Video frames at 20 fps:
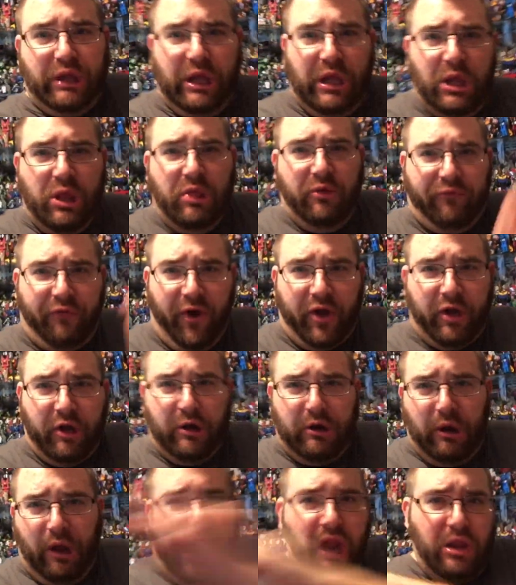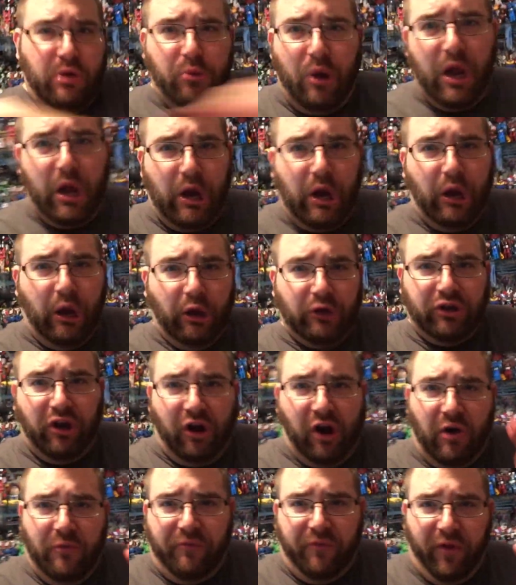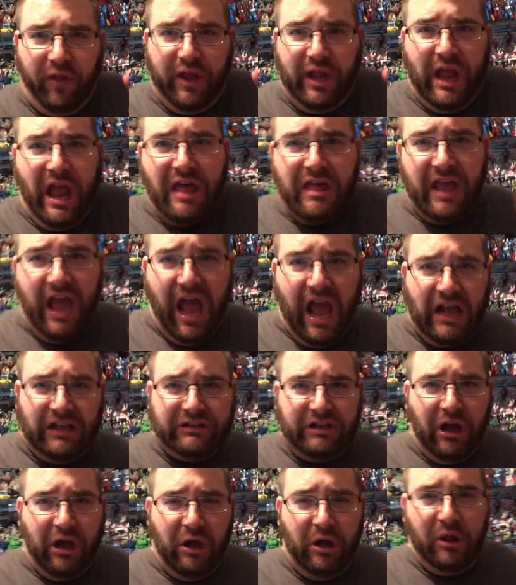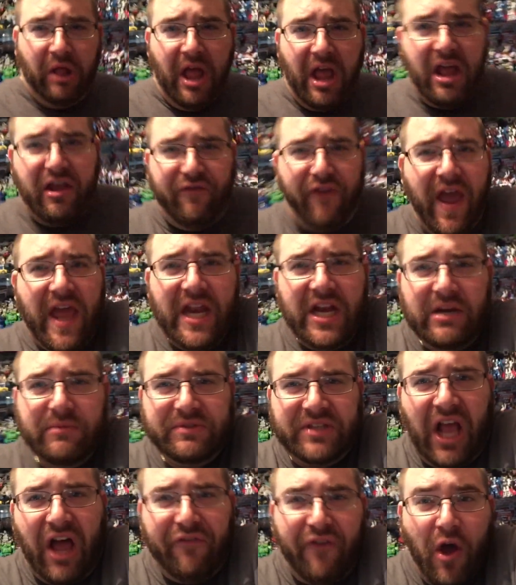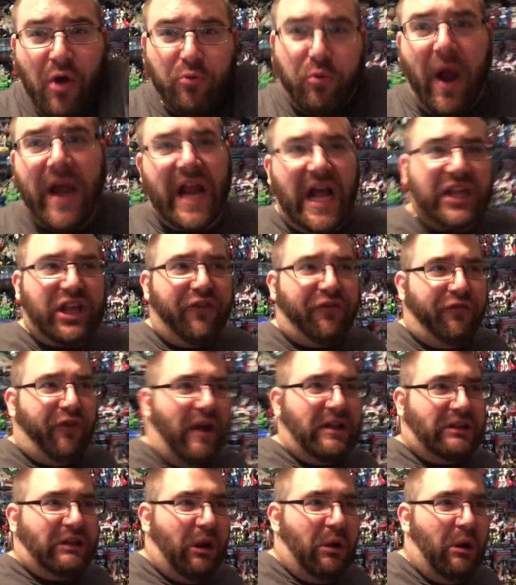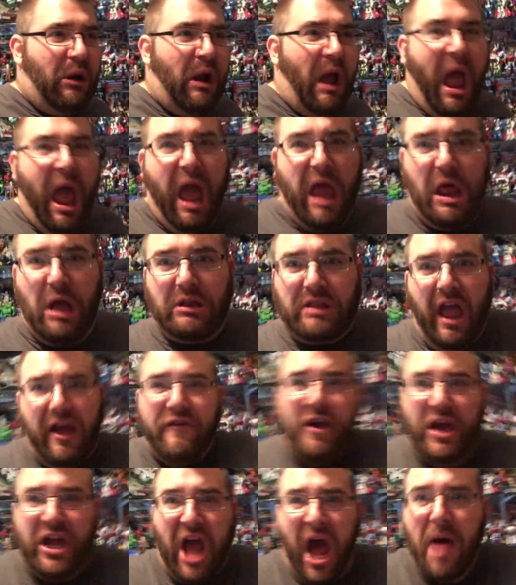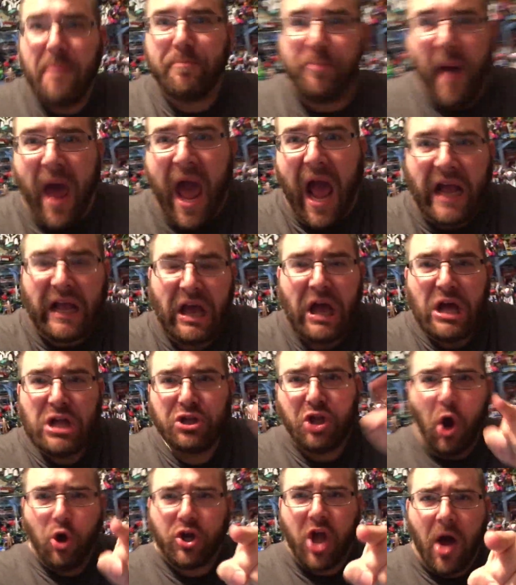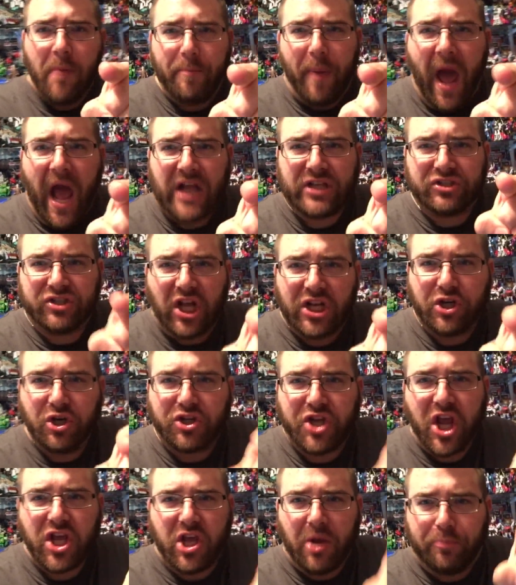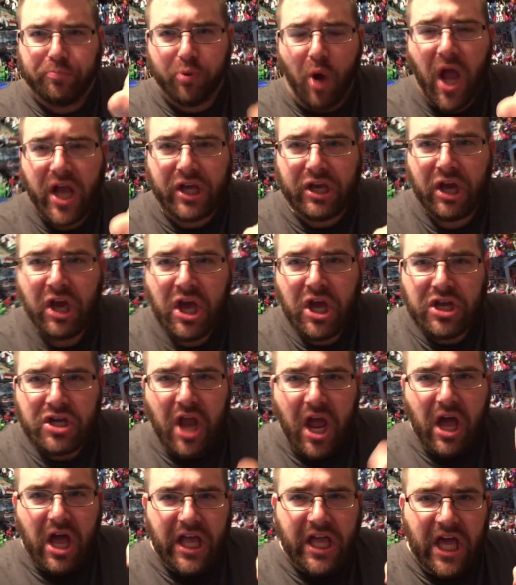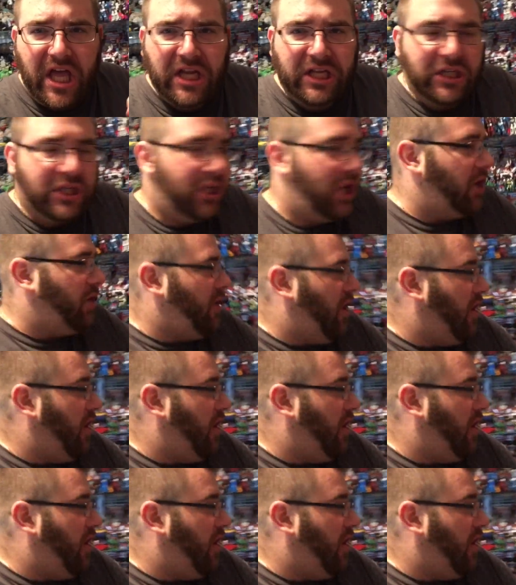see the fucker anywhere. So hopefully the asshole evaded himself right out the front door and he'll never come back. Don't come back, slender dick, you prick! Now I gotta. Oh,